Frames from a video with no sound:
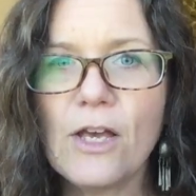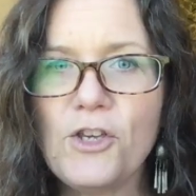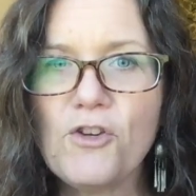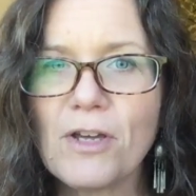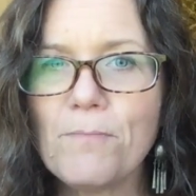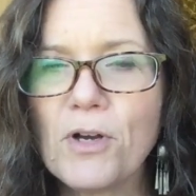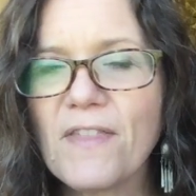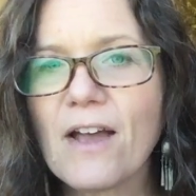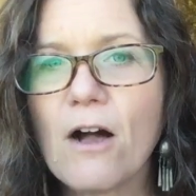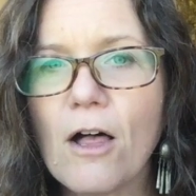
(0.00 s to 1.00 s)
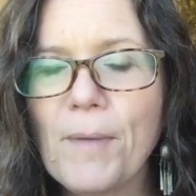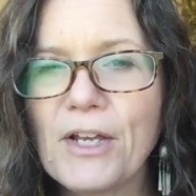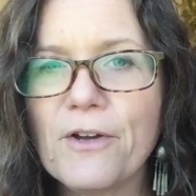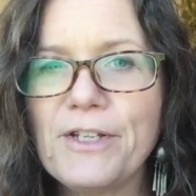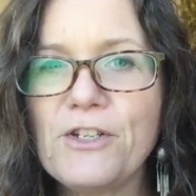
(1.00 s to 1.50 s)
You can book that call by
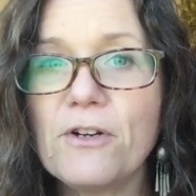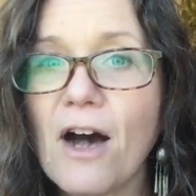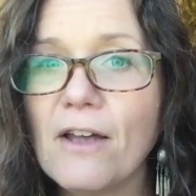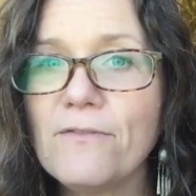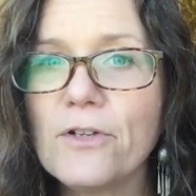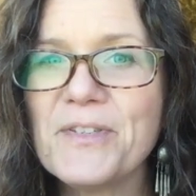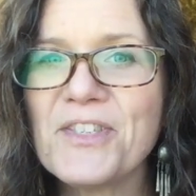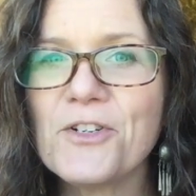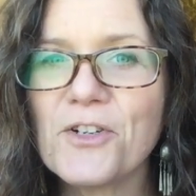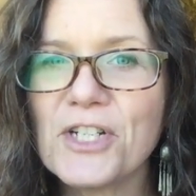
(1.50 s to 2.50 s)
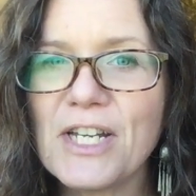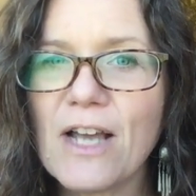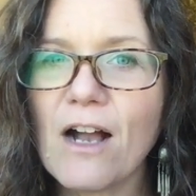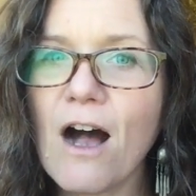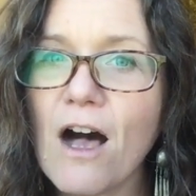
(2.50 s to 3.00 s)
going to confluence nutrition
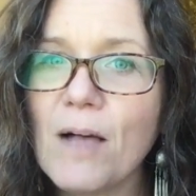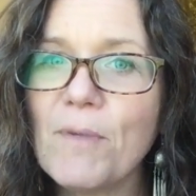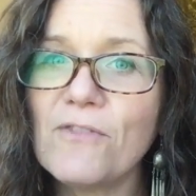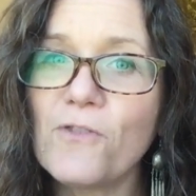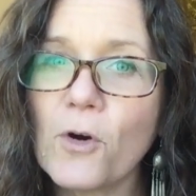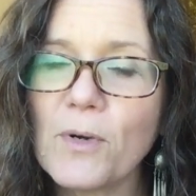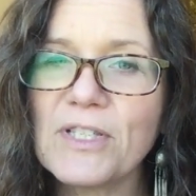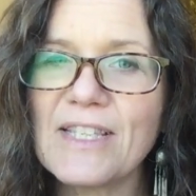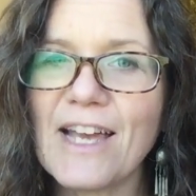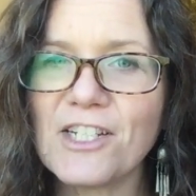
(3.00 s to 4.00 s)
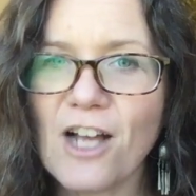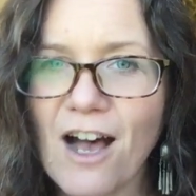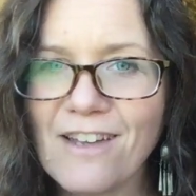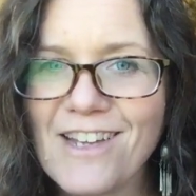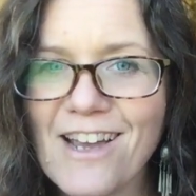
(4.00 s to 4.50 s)
dot com forward slash
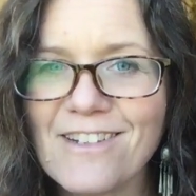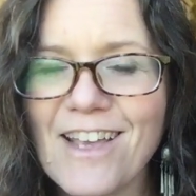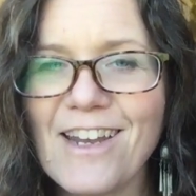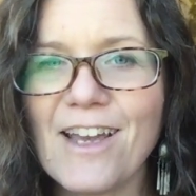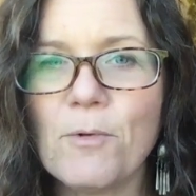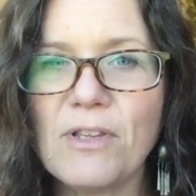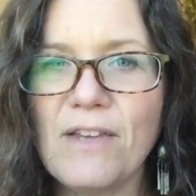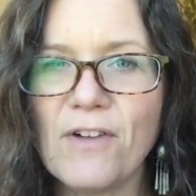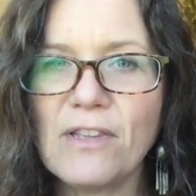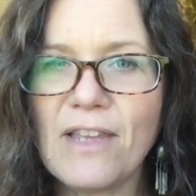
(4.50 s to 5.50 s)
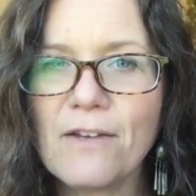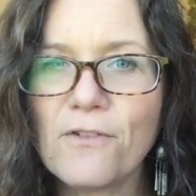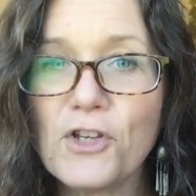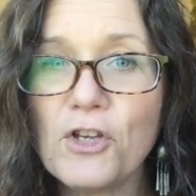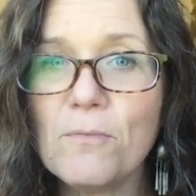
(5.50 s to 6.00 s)
contact, and I will leave a link
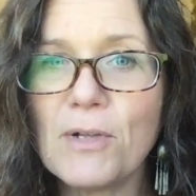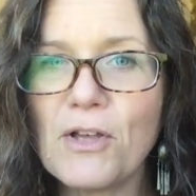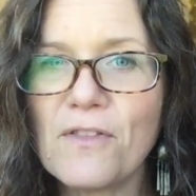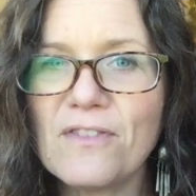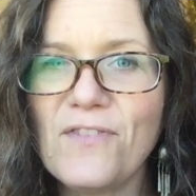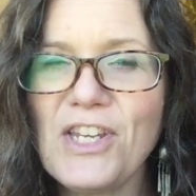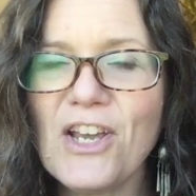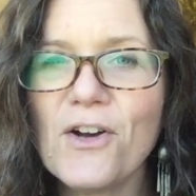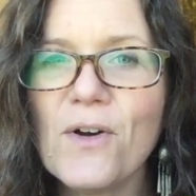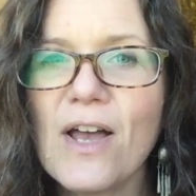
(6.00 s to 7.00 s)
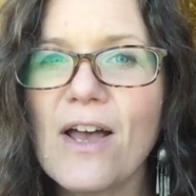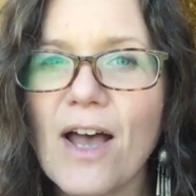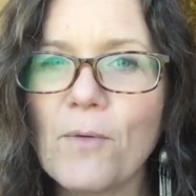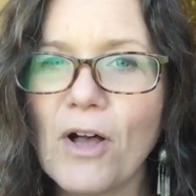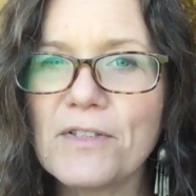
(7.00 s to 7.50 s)
for you below this video.
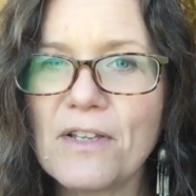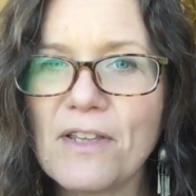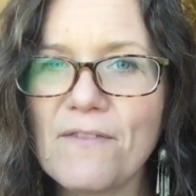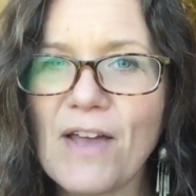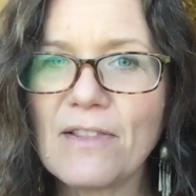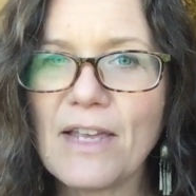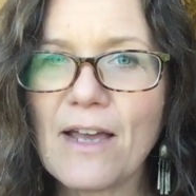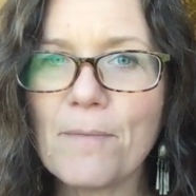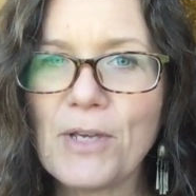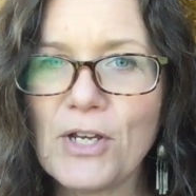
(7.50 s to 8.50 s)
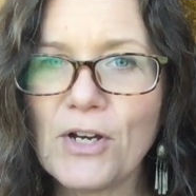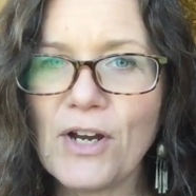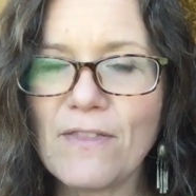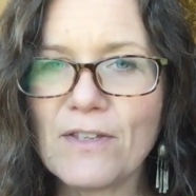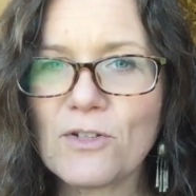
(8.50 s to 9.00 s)
I will also leave that link up here
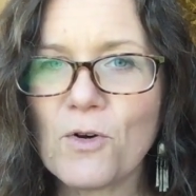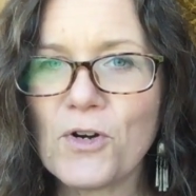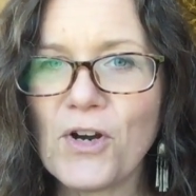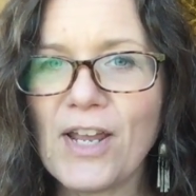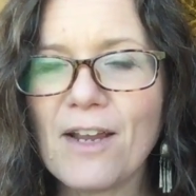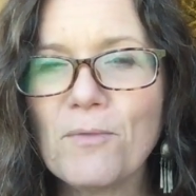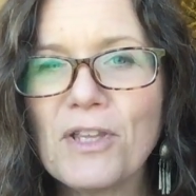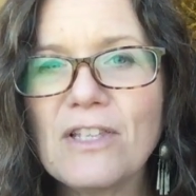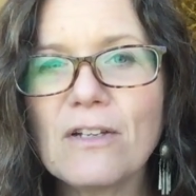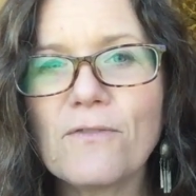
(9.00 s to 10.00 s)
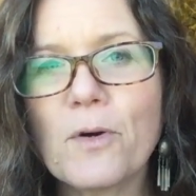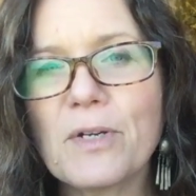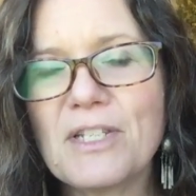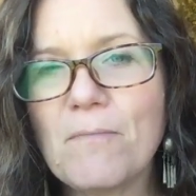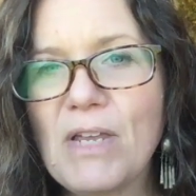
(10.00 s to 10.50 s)
in this corner, and I really look forward
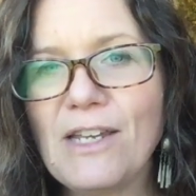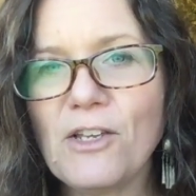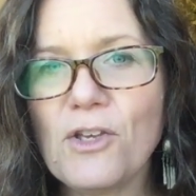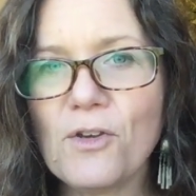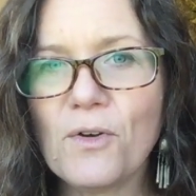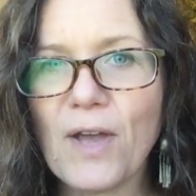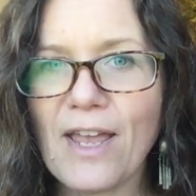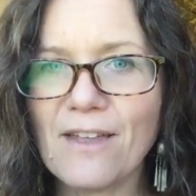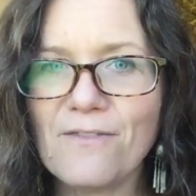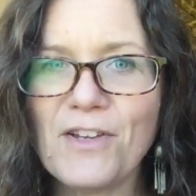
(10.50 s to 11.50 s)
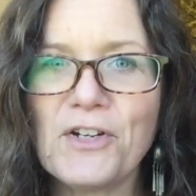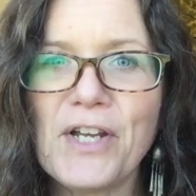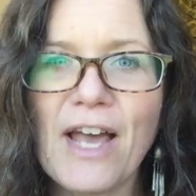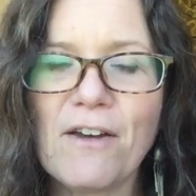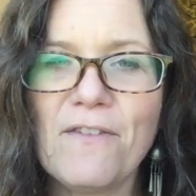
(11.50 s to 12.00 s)
to meeting you and
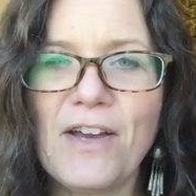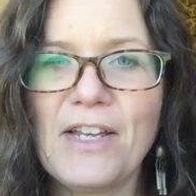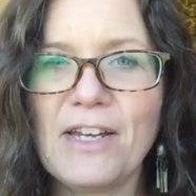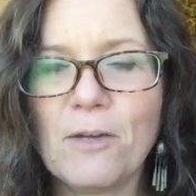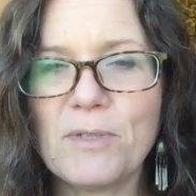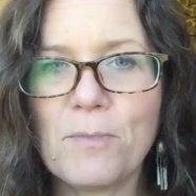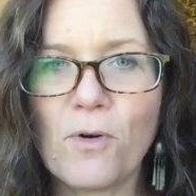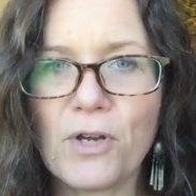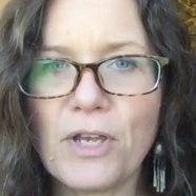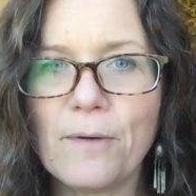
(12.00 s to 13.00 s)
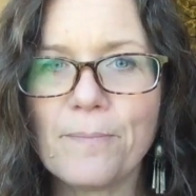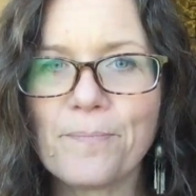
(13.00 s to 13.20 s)
figuring out if I can help support you.